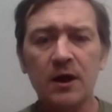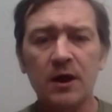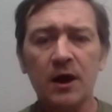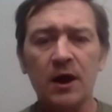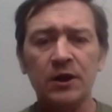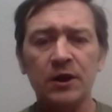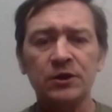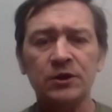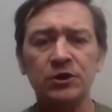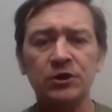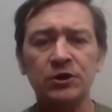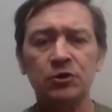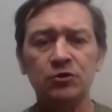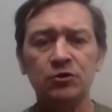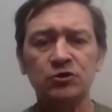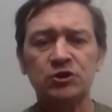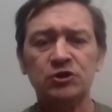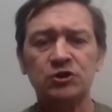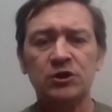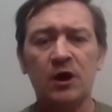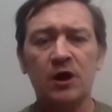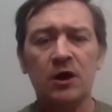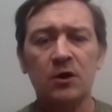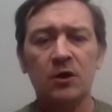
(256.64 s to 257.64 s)
and you
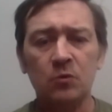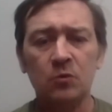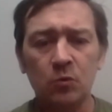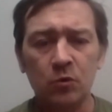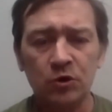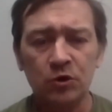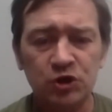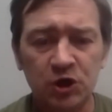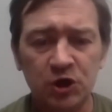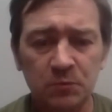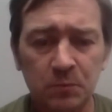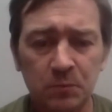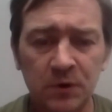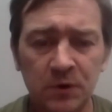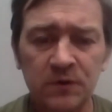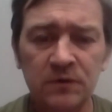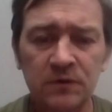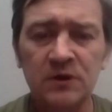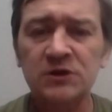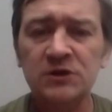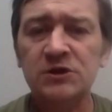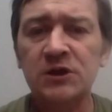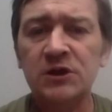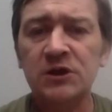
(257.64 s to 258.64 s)
start worshiping
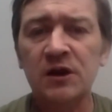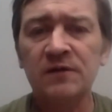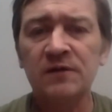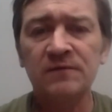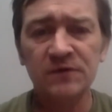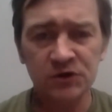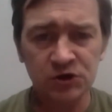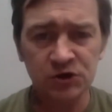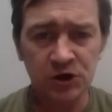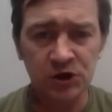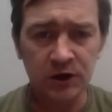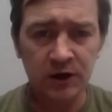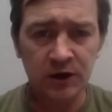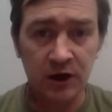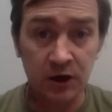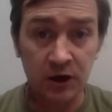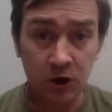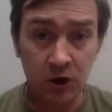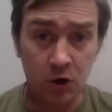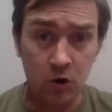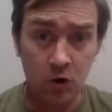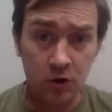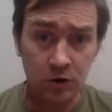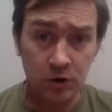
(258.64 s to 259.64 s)
this television like a
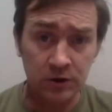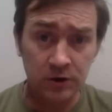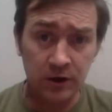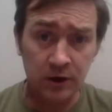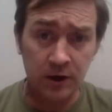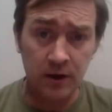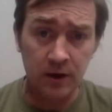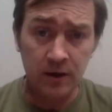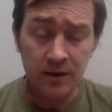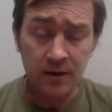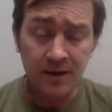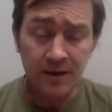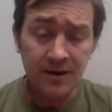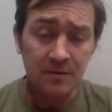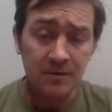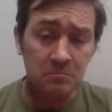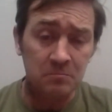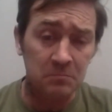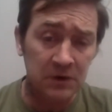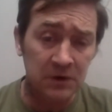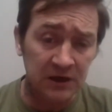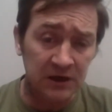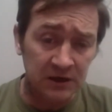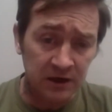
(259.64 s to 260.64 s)
god, yeah?
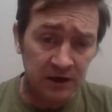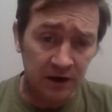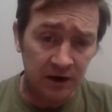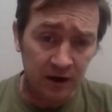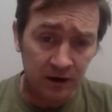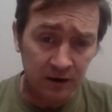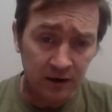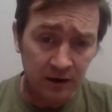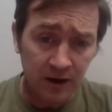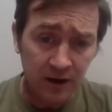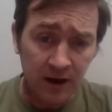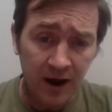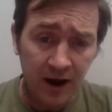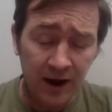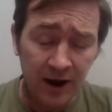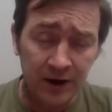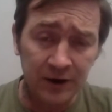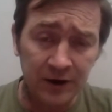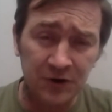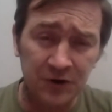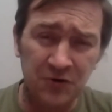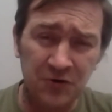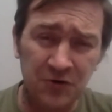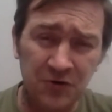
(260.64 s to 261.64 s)
Media. And I
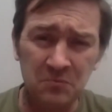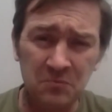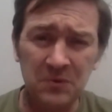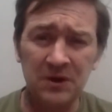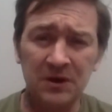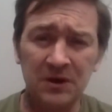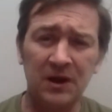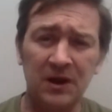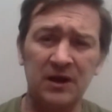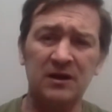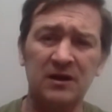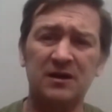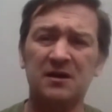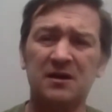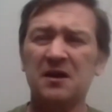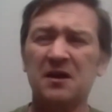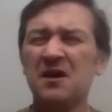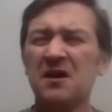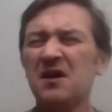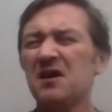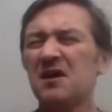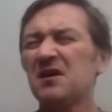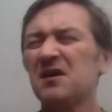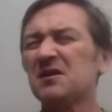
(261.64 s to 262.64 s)
don't mean like
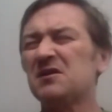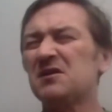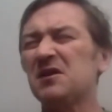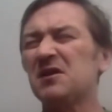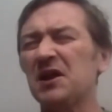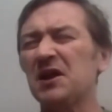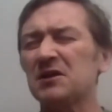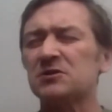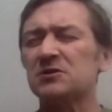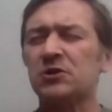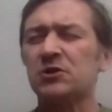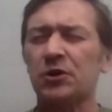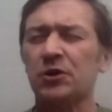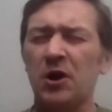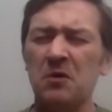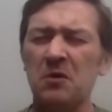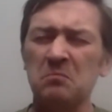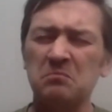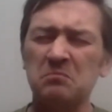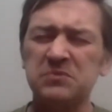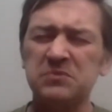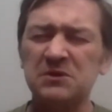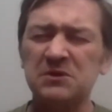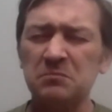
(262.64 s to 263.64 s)
like
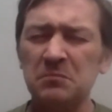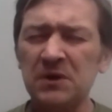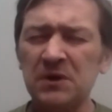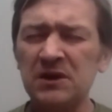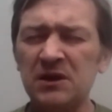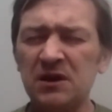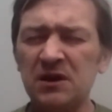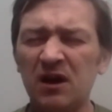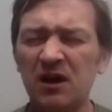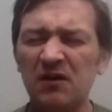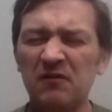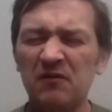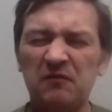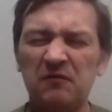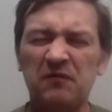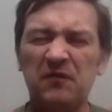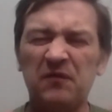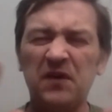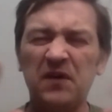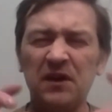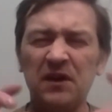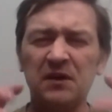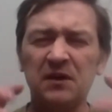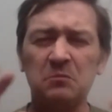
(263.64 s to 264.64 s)
Trump's media,
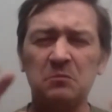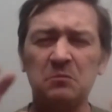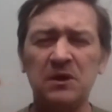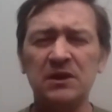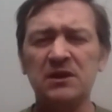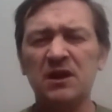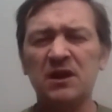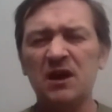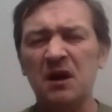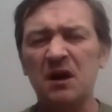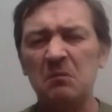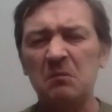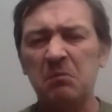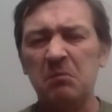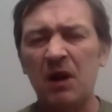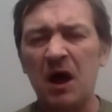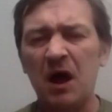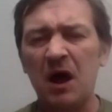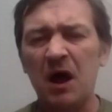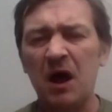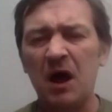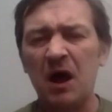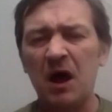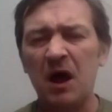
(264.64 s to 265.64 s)
fake media,
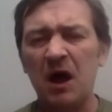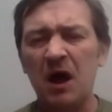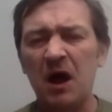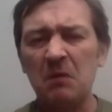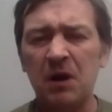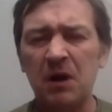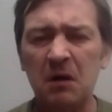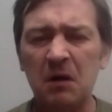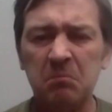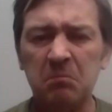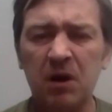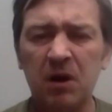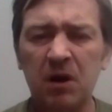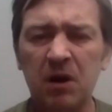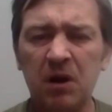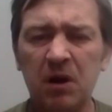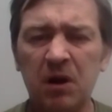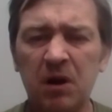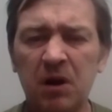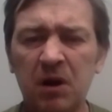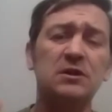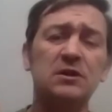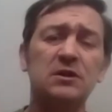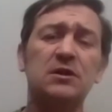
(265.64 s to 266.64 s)
blah, blah, blah,
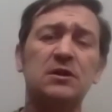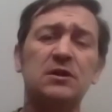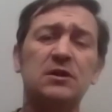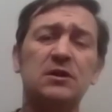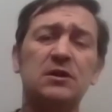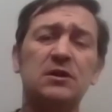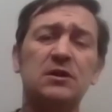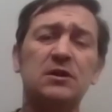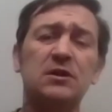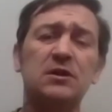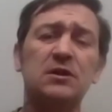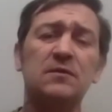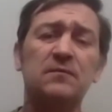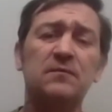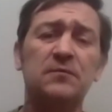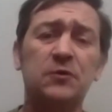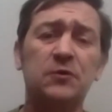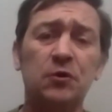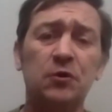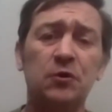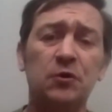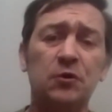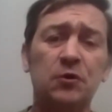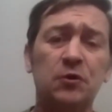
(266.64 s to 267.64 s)
alternative
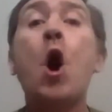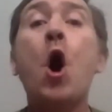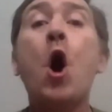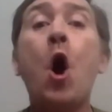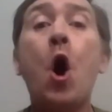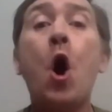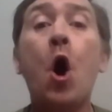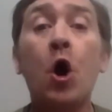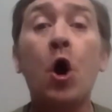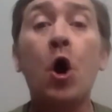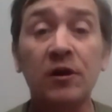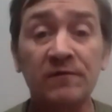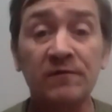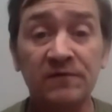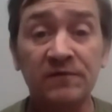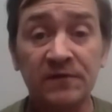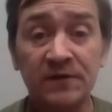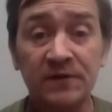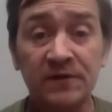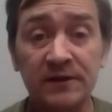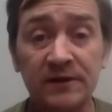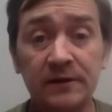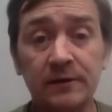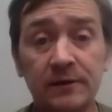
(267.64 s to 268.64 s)
I mean, all
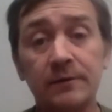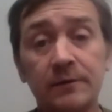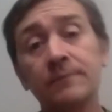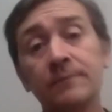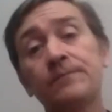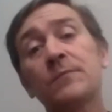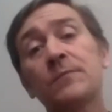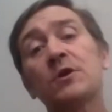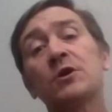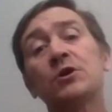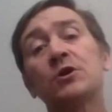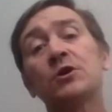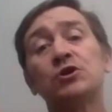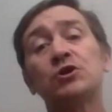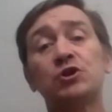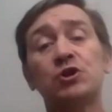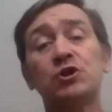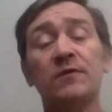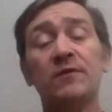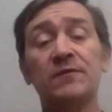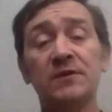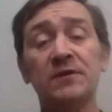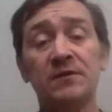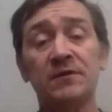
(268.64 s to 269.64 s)
of it.
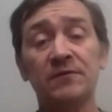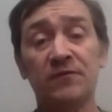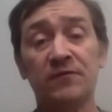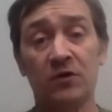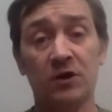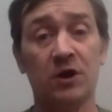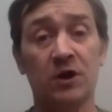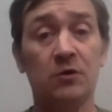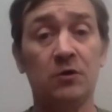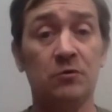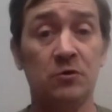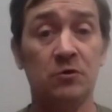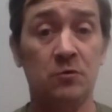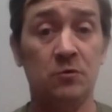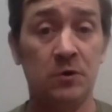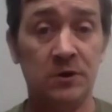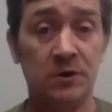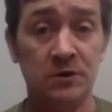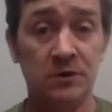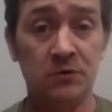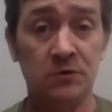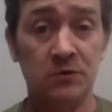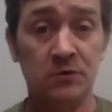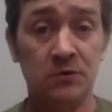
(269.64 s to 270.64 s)
Shove it the fuck out the
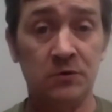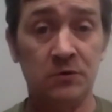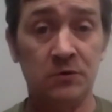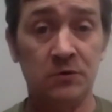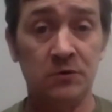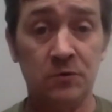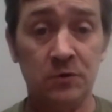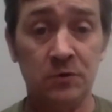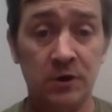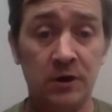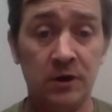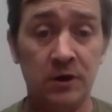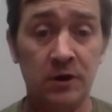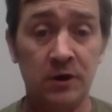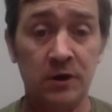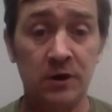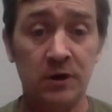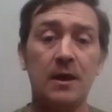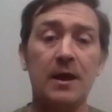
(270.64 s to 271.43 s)
window, yeah?